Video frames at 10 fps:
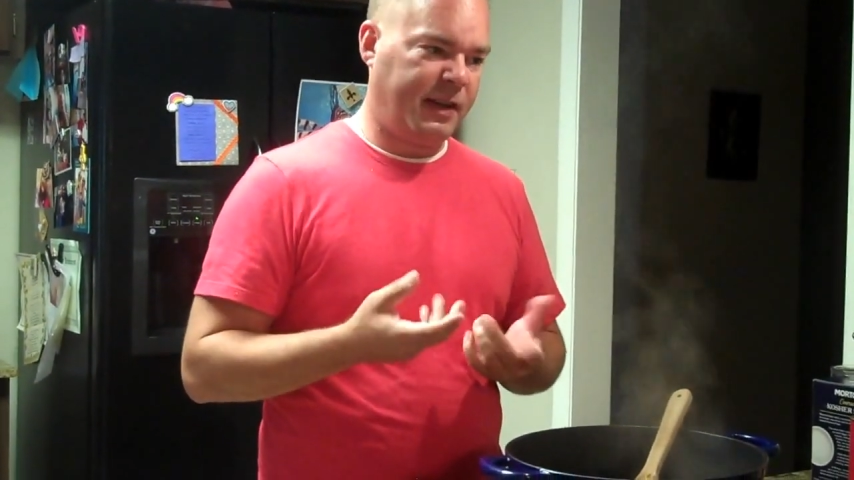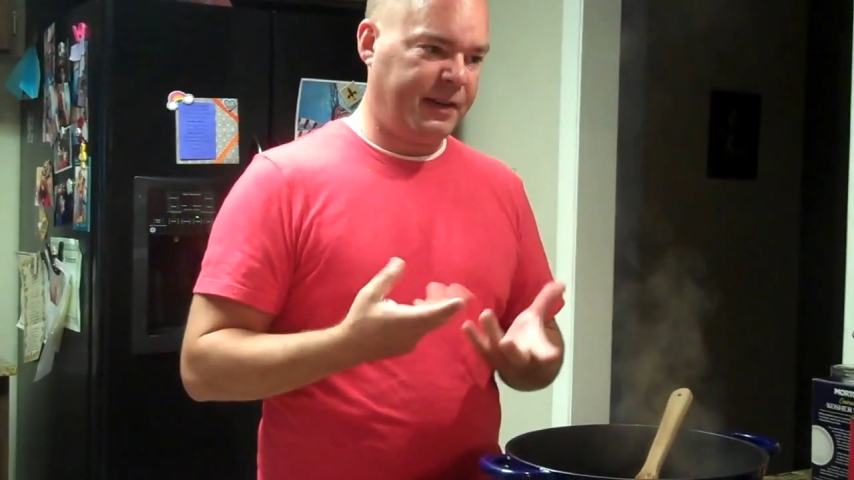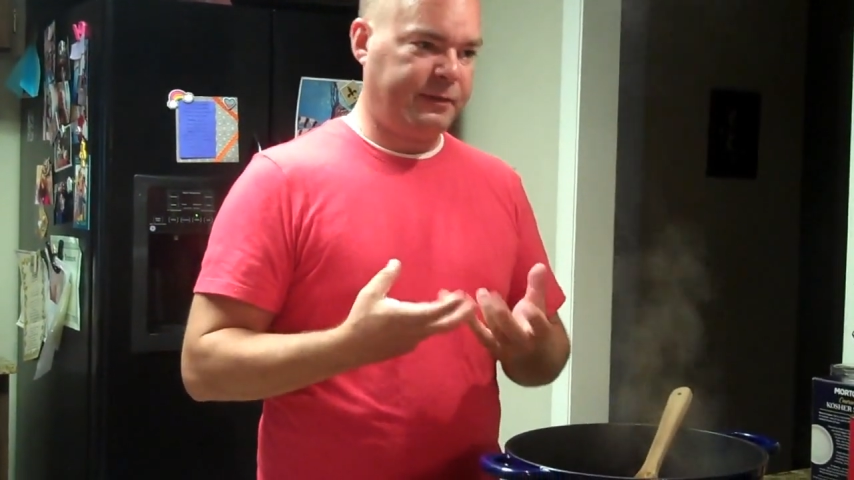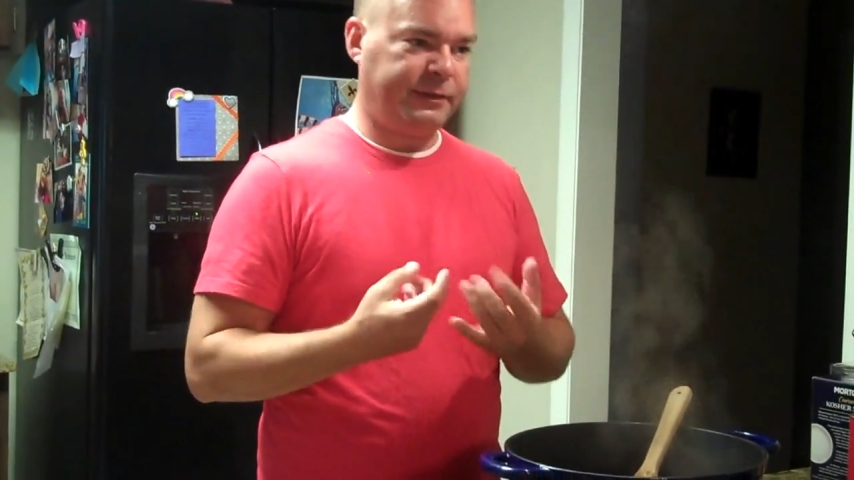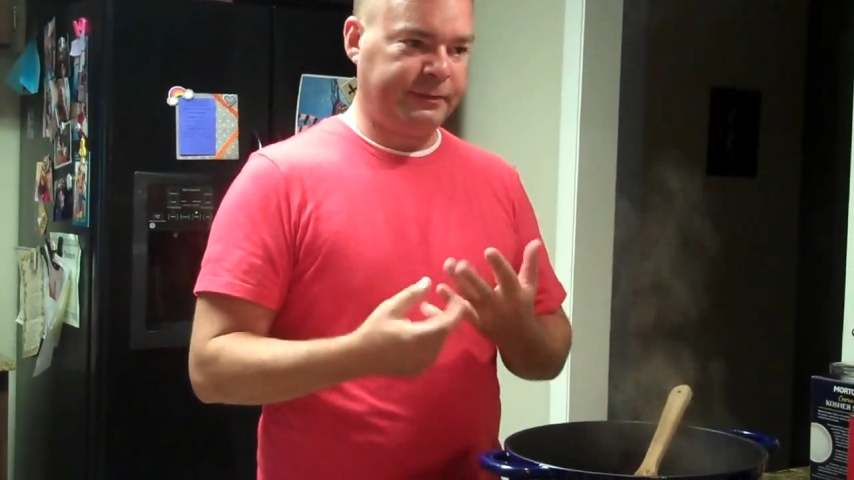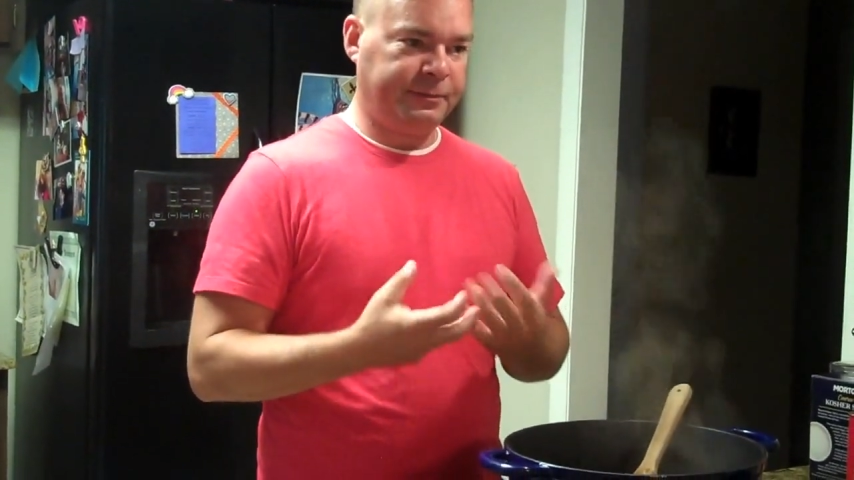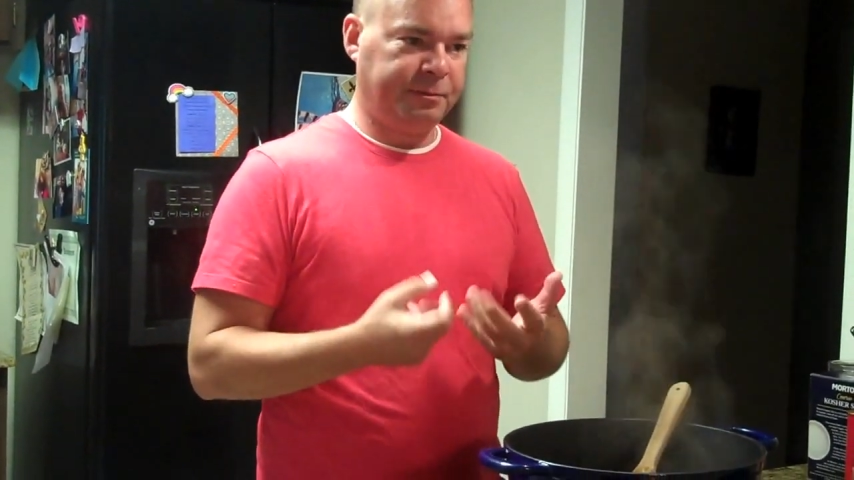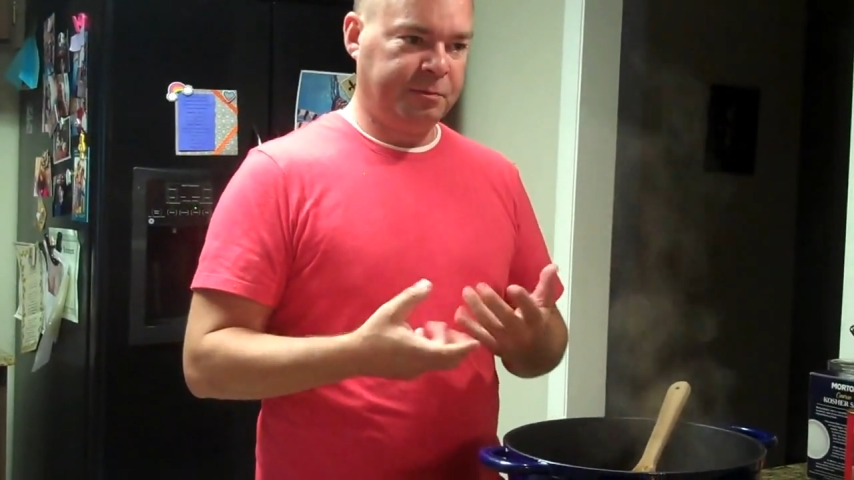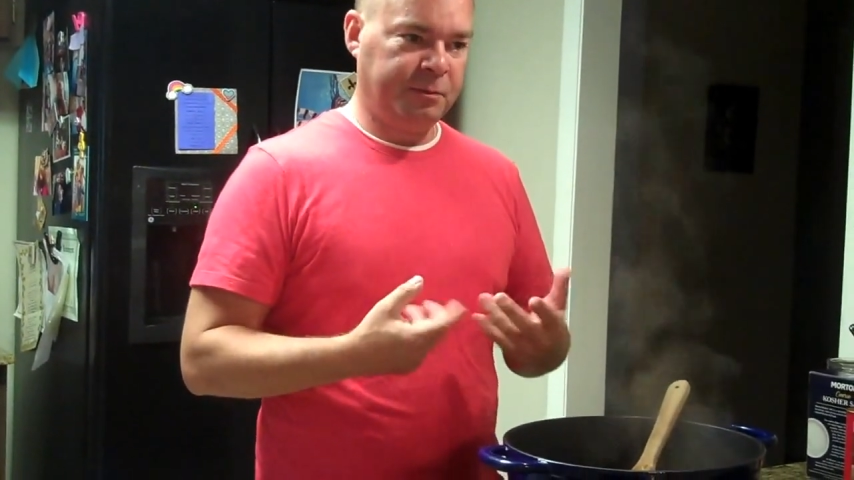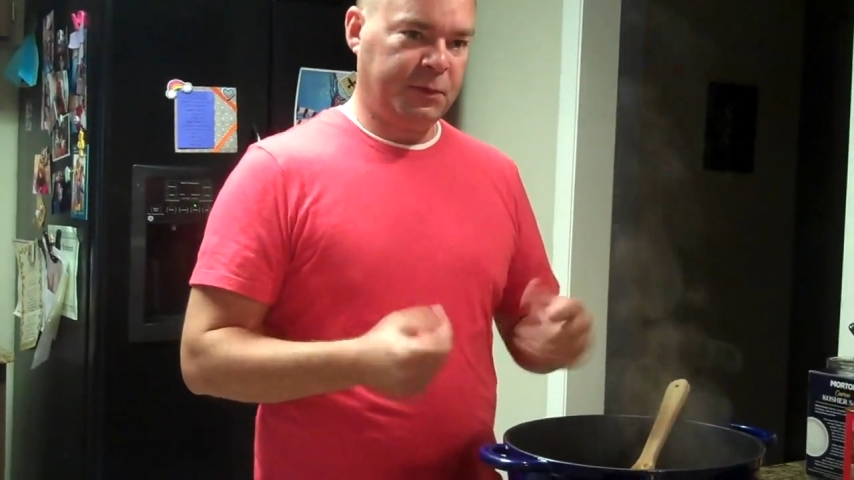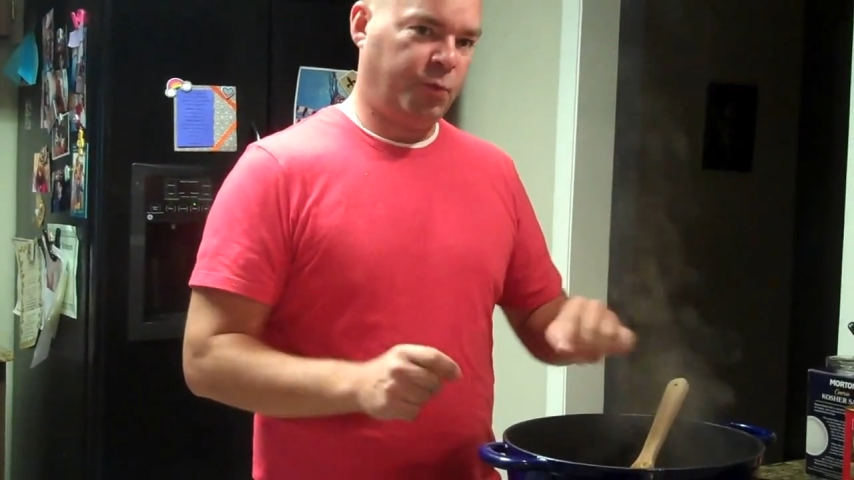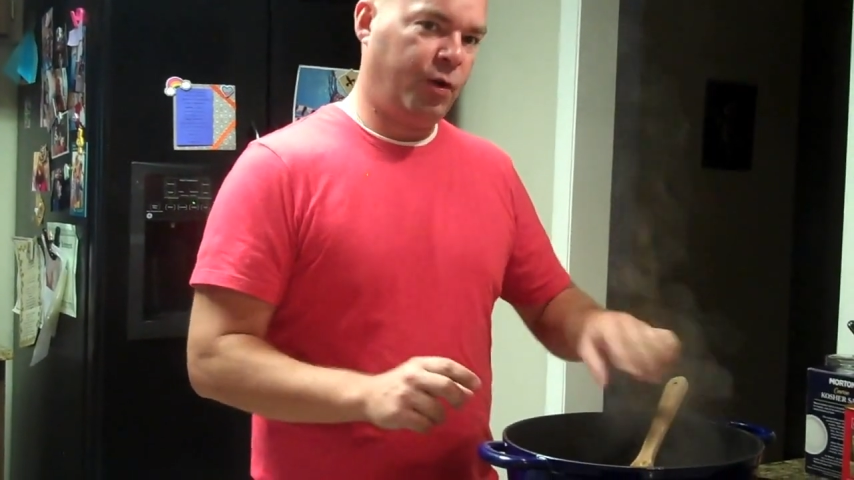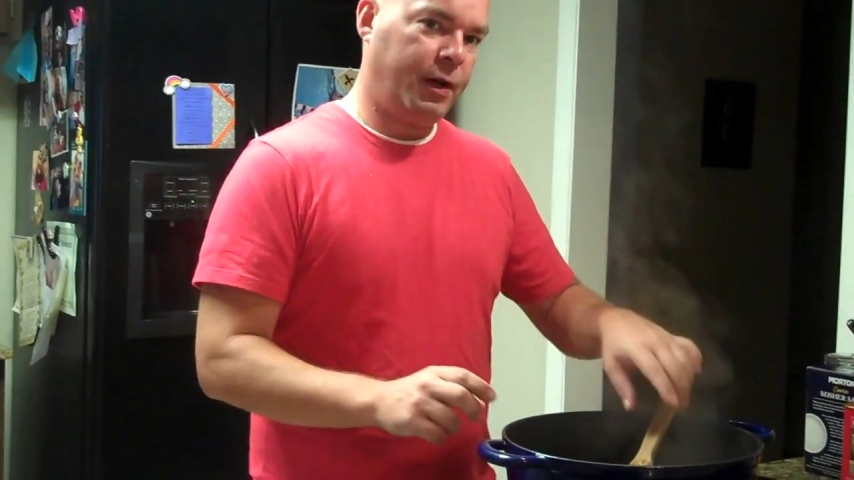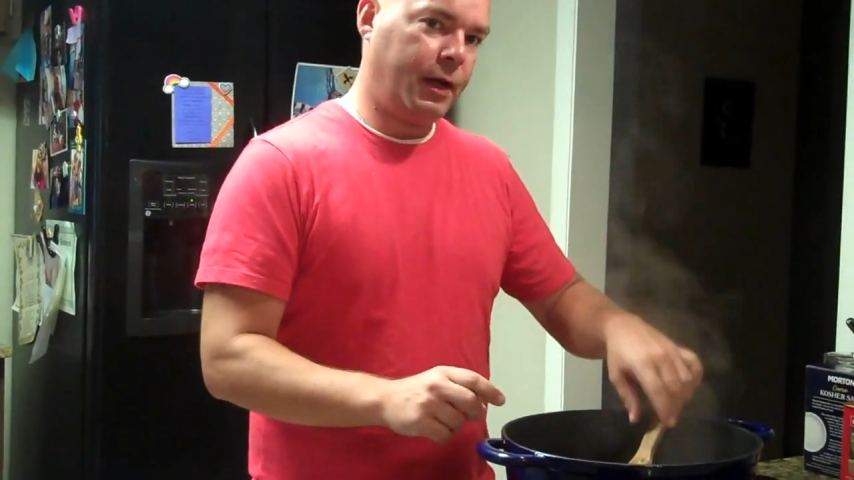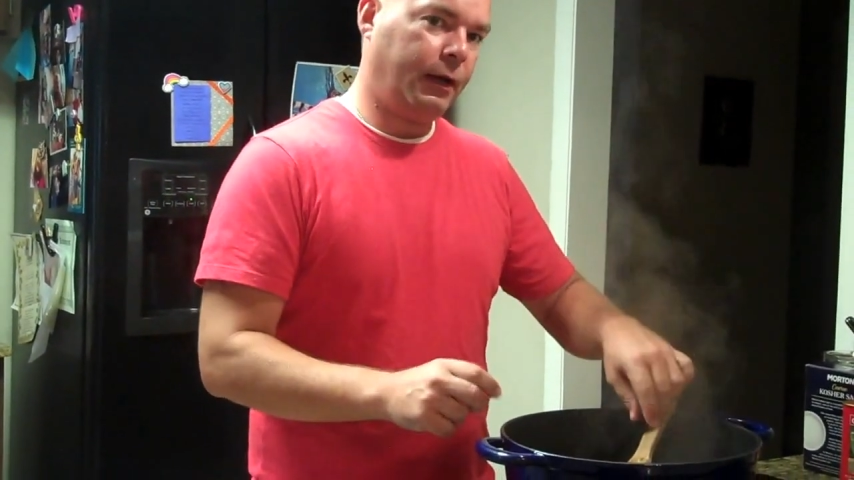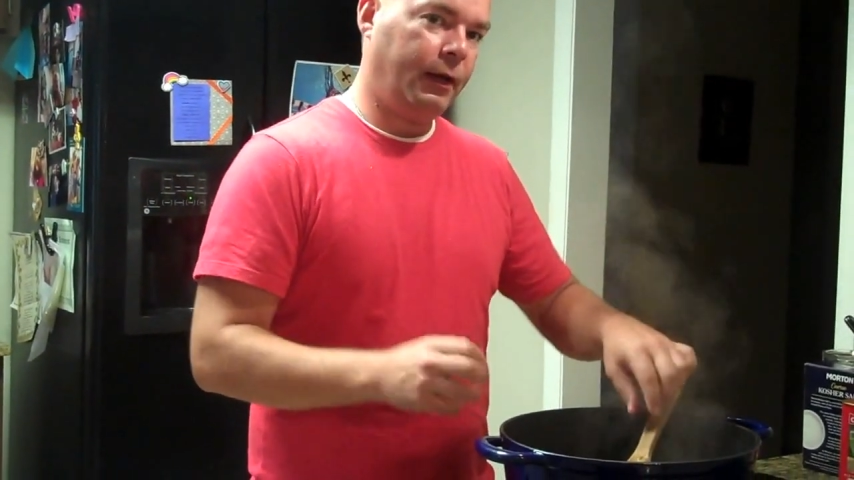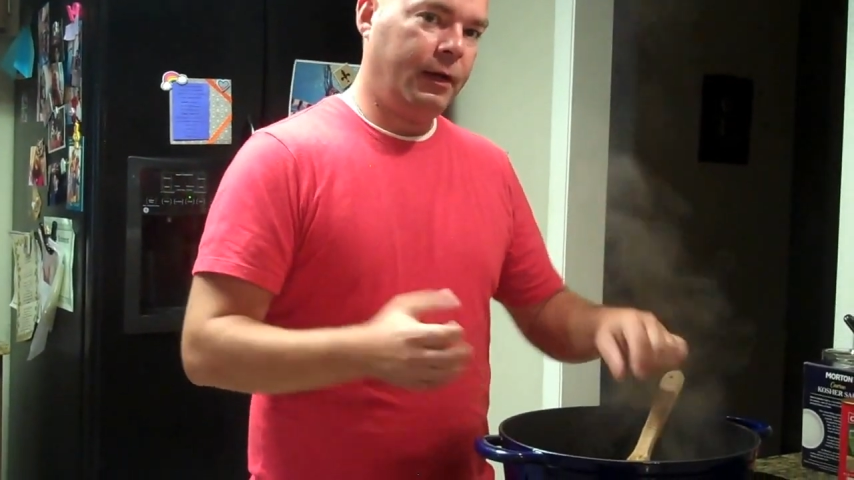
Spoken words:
kind of runny.